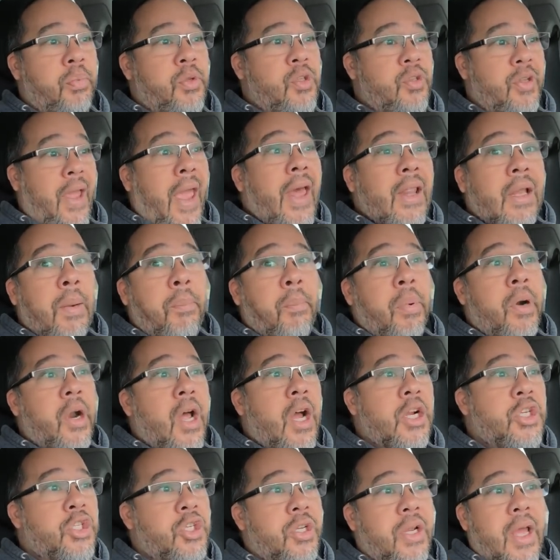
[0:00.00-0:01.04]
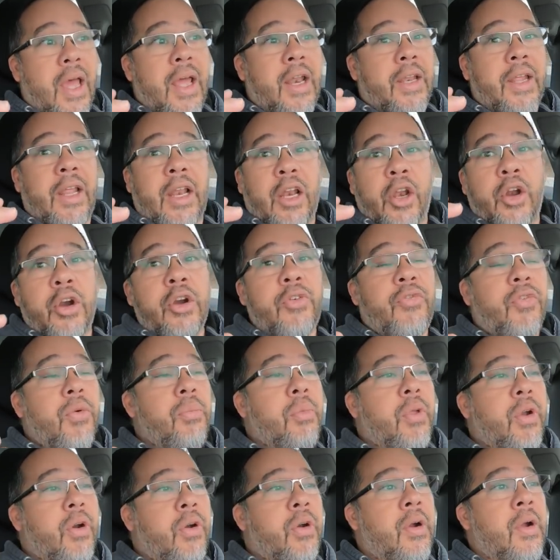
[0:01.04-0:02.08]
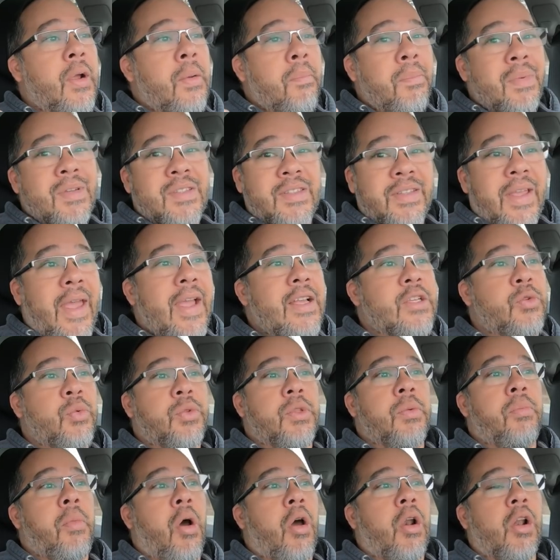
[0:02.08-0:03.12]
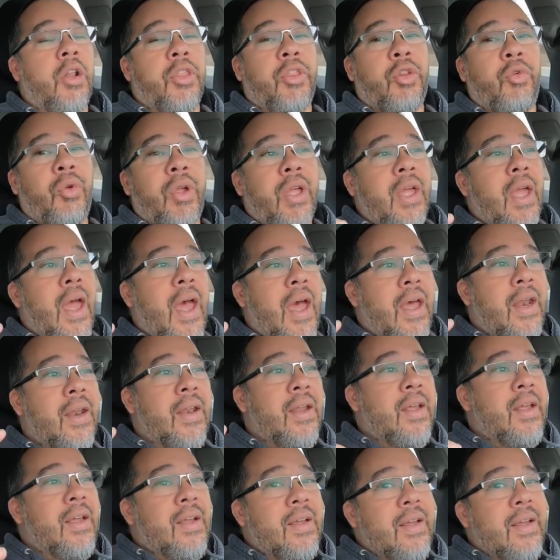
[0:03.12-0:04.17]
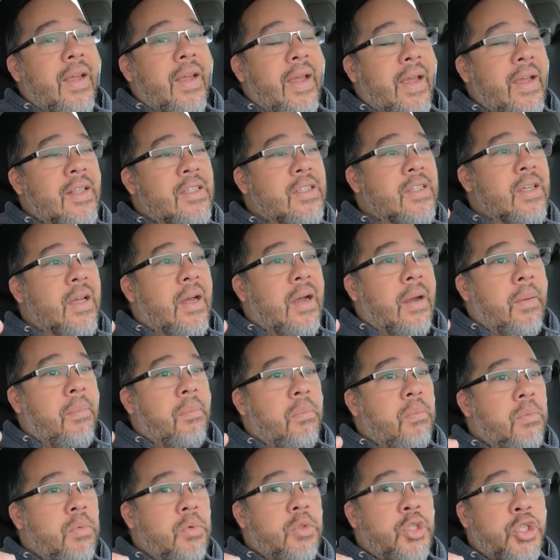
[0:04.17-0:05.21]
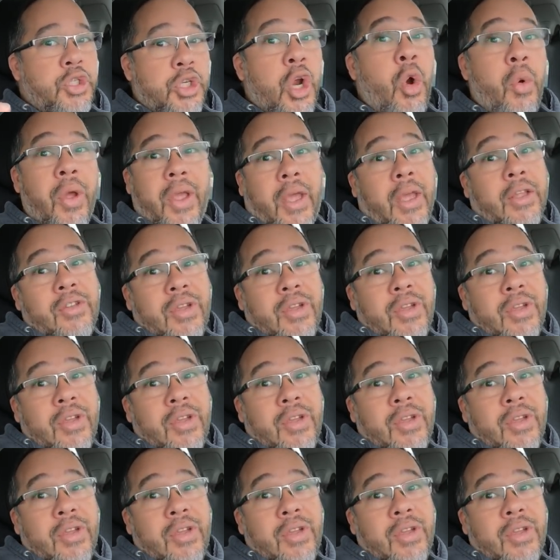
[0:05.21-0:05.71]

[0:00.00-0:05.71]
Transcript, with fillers: scale up production, and they learned from their mistakes with the Model three, and it's uh, showing.